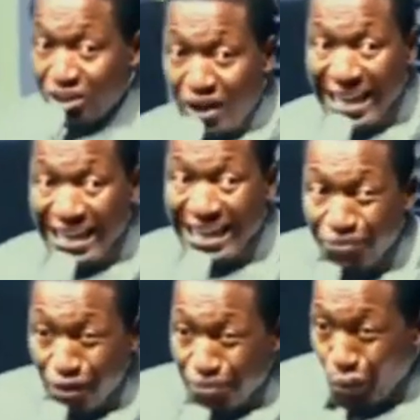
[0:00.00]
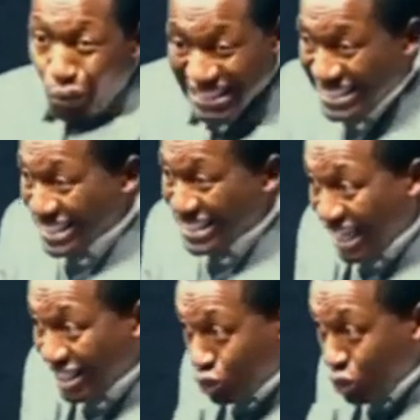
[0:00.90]
fire came from the word. It's
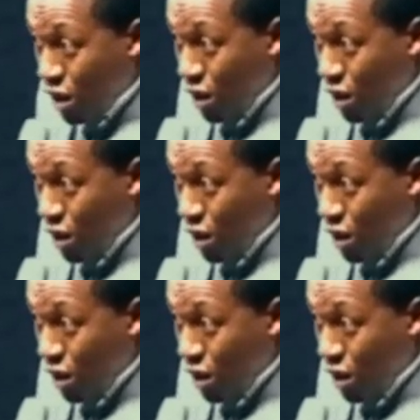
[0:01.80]
inside you.